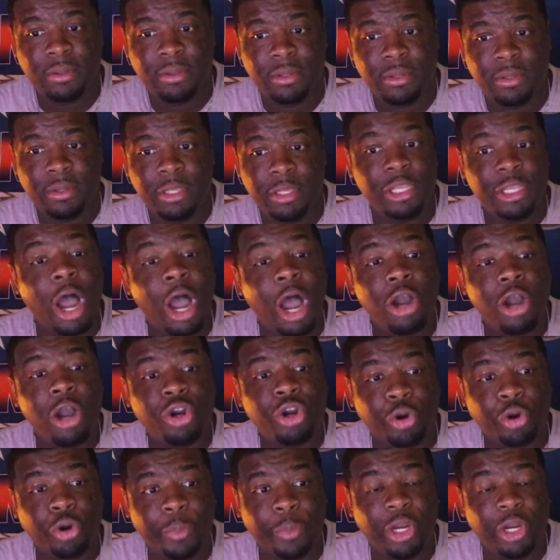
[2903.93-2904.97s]
Young
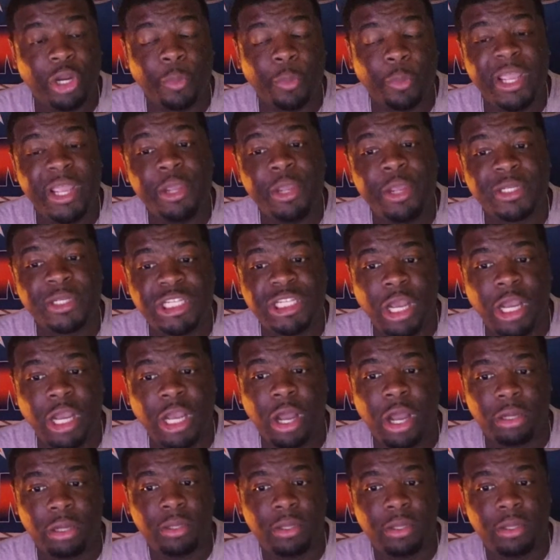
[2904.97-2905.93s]
career when he was young.